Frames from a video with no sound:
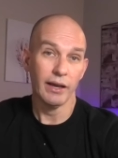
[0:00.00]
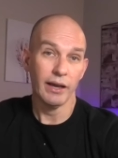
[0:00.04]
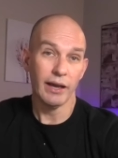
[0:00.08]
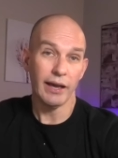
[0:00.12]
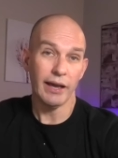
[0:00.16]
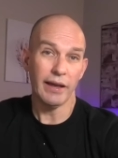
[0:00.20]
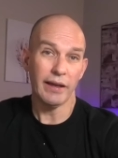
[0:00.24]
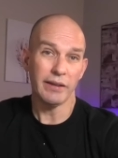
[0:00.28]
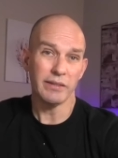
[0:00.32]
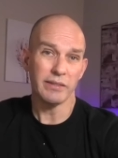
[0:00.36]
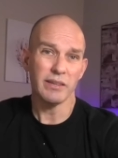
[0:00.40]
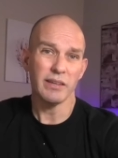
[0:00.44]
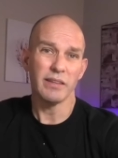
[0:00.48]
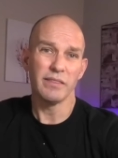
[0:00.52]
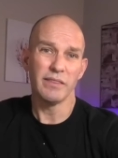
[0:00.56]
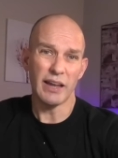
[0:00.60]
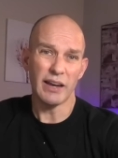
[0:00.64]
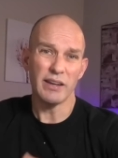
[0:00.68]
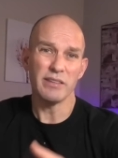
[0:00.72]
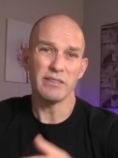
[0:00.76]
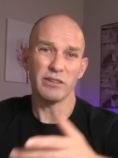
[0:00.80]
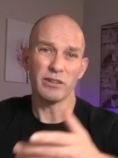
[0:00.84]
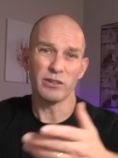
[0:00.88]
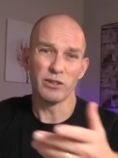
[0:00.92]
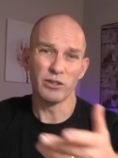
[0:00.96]
And that
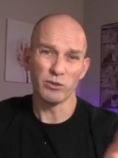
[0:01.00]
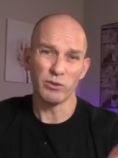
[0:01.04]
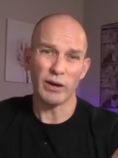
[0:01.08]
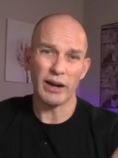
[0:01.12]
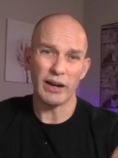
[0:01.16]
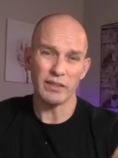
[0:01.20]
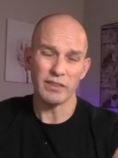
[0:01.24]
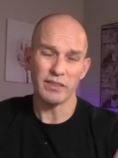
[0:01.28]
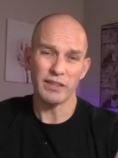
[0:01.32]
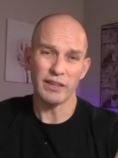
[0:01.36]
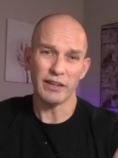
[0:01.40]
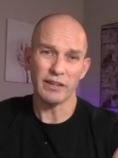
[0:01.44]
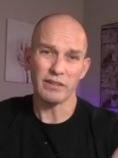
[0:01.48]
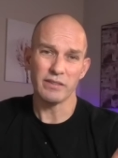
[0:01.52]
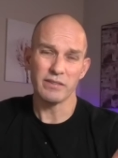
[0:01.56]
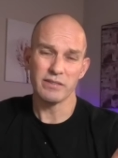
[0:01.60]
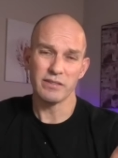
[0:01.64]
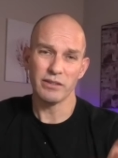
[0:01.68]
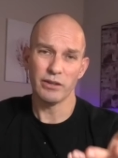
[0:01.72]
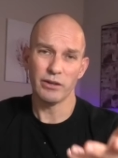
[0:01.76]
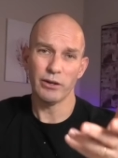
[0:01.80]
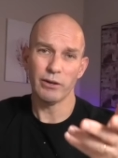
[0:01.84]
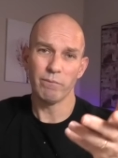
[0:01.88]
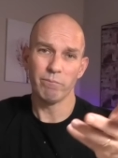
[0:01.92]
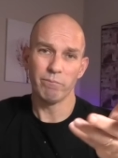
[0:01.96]
is a great thing.
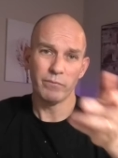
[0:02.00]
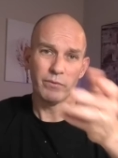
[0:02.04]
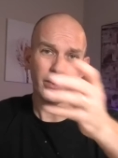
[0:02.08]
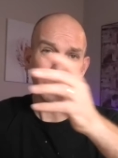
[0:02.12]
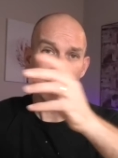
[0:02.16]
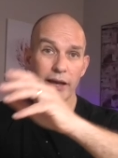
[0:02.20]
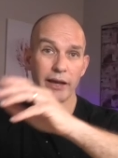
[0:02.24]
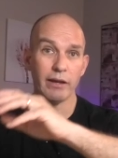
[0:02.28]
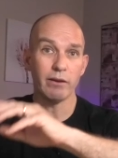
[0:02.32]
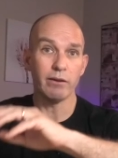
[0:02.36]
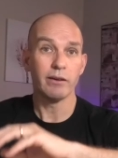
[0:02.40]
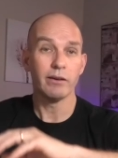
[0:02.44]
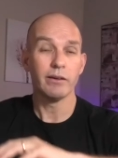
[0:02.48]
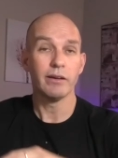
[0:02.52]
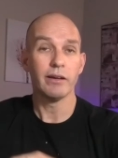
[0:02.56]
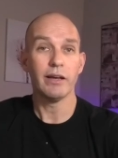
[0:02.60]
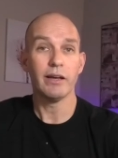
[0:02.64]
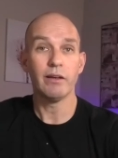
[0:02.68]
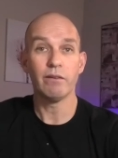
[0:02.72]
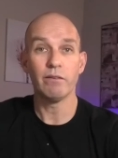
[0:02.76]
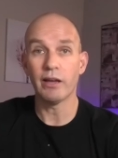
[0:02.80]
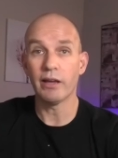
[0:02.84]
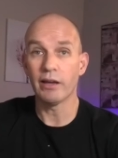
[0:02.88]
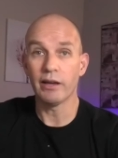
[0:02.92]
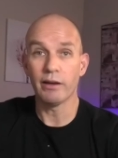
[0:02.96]
So, hey,
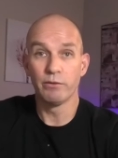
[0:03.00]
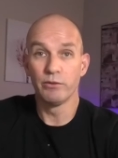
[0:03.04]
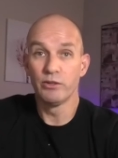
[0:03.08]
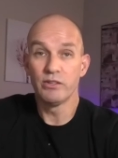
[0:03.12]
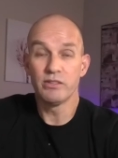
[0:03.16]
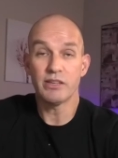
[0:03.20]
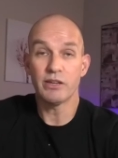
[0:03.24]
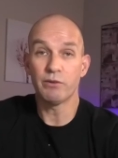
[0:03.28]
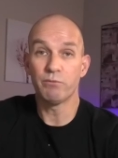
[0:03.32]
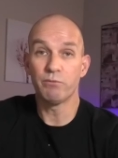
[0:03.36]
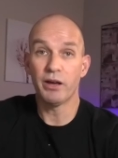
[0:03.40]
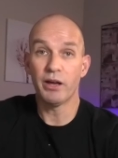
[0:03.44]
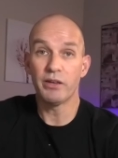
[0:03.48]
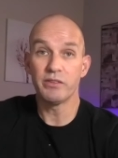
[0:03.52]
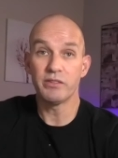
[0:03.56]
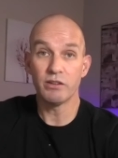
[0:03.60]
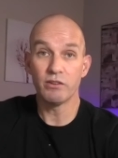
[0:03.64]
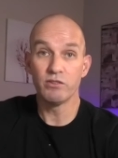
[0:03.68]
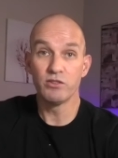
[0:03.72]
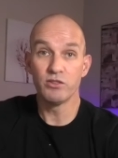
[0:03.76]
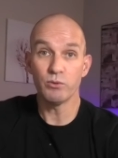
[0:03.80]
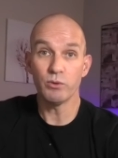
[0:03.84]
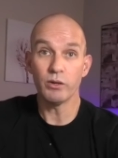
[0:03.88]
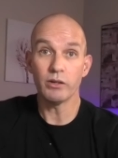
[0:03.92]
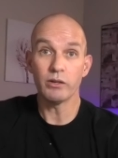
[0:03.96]
New South Wales, you
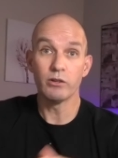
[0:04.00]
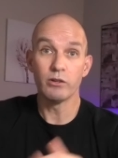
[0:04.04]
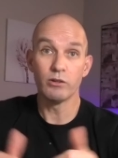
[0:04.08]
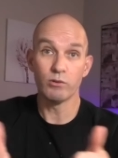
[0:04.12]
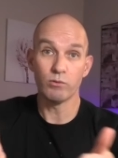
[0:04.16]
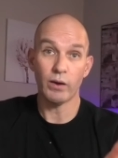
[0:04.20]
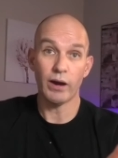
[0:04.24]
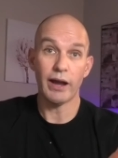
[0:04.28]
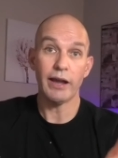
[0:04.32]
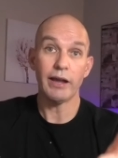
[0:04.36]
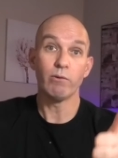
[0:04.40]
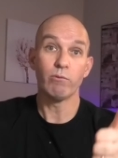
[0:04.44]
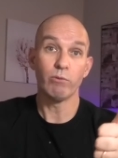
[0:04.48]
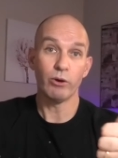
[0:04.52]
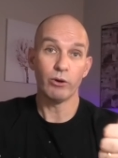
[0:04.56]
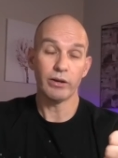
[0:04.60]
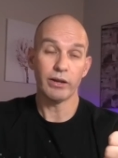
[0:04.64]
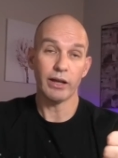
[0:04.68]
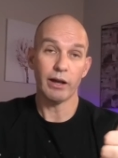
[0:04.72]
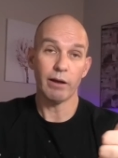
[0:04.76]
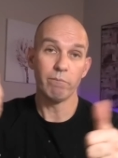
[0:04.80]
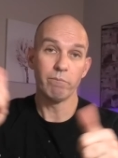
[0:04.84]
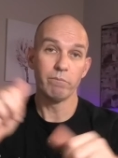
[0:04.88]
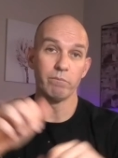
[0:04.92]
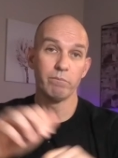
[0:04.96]
do it, great, well
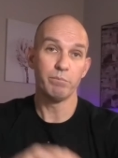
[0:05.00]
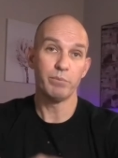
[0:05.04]
done.